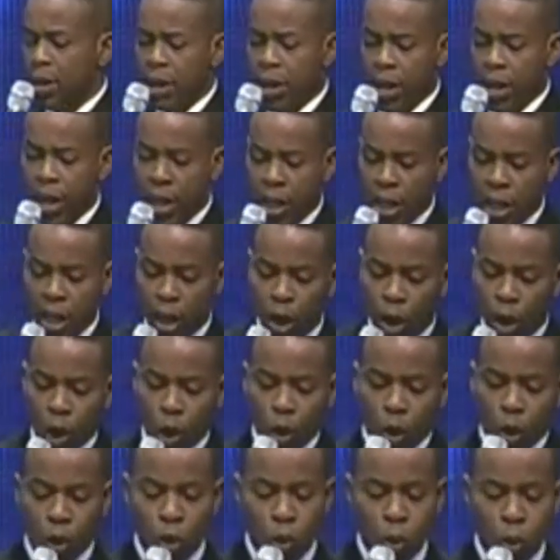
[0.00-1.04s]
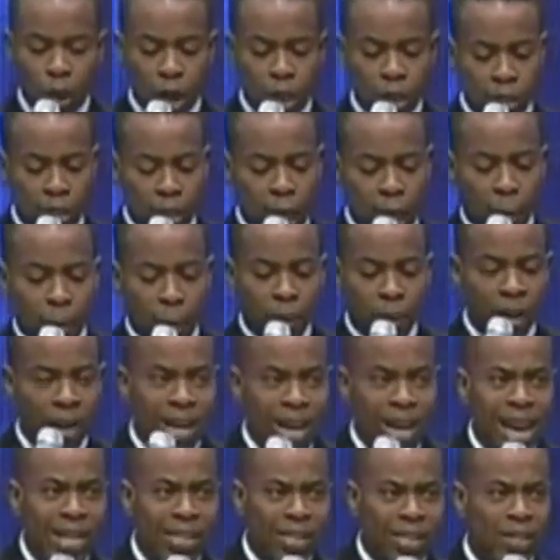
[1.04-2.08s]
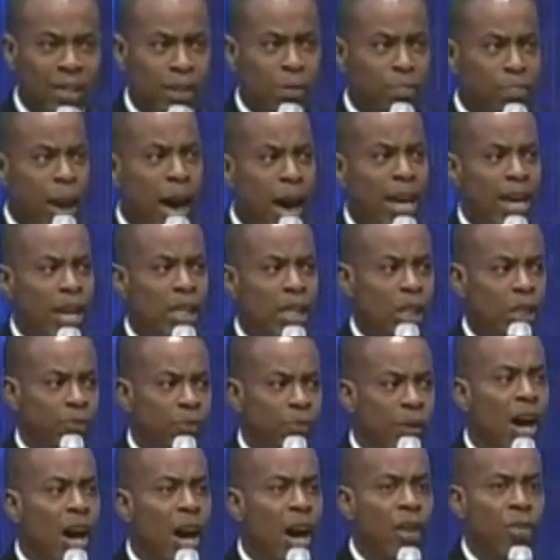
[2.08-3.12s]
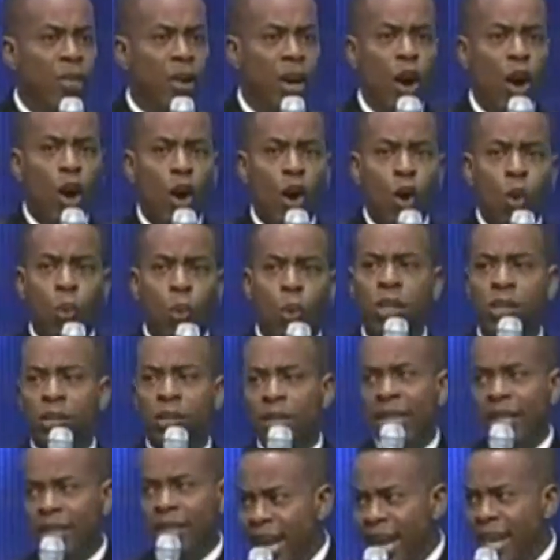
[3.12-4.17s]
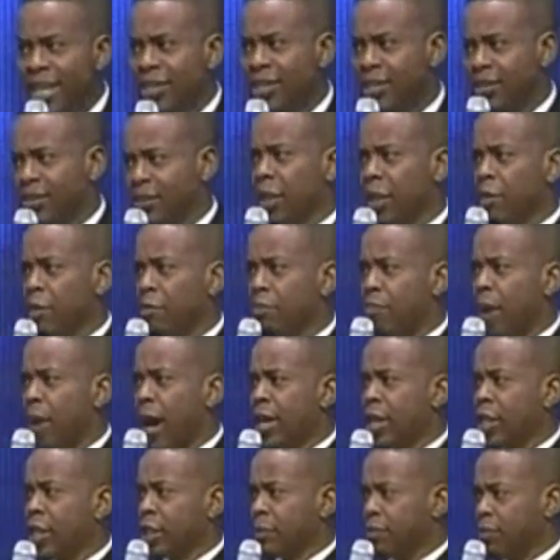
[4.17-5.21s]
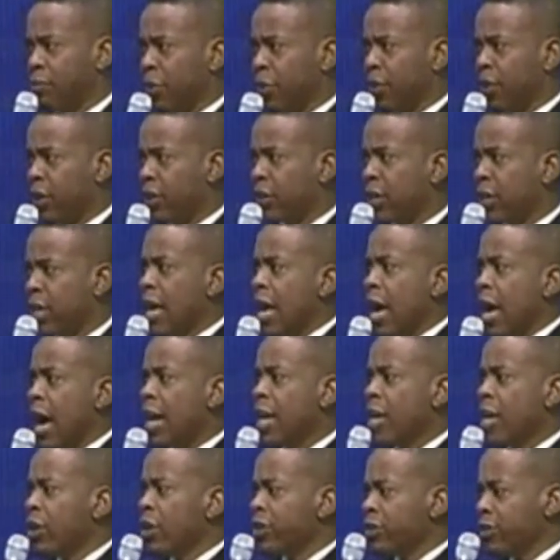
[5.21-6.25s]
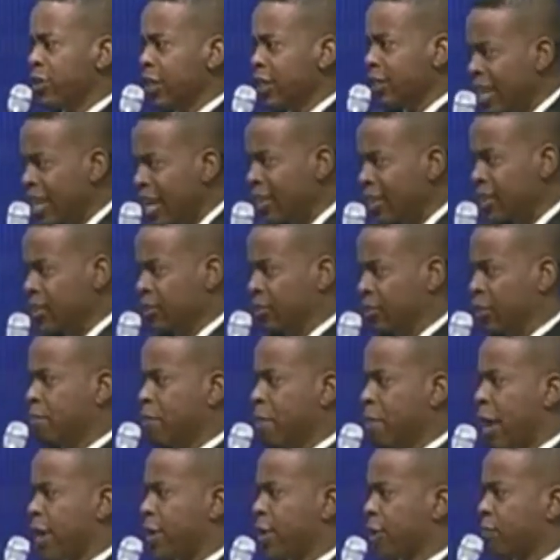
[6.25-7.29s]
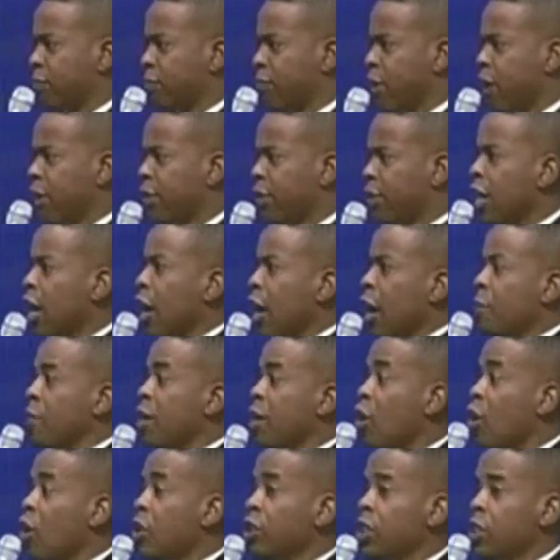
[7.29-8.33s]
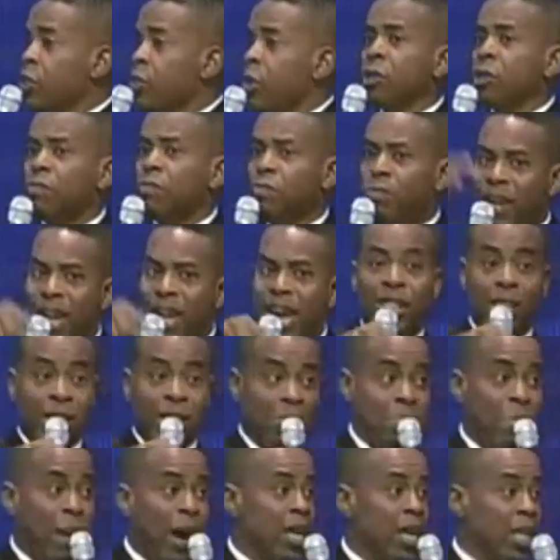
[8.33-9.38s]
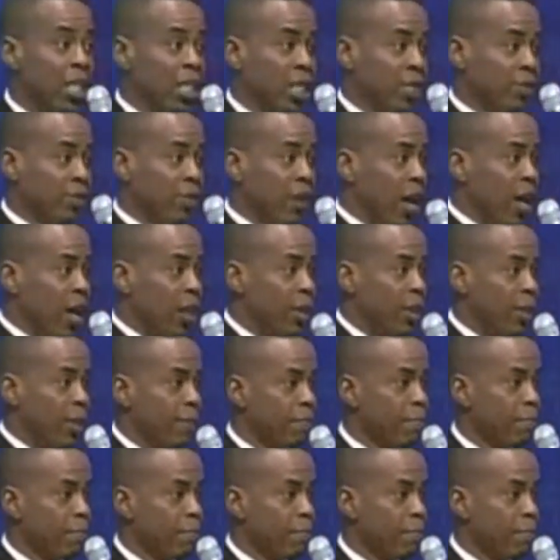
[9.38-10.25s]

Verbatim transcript: He who was blessed by his father was detested by his brothers. And he was detested by his brothers because he was blessed by his father.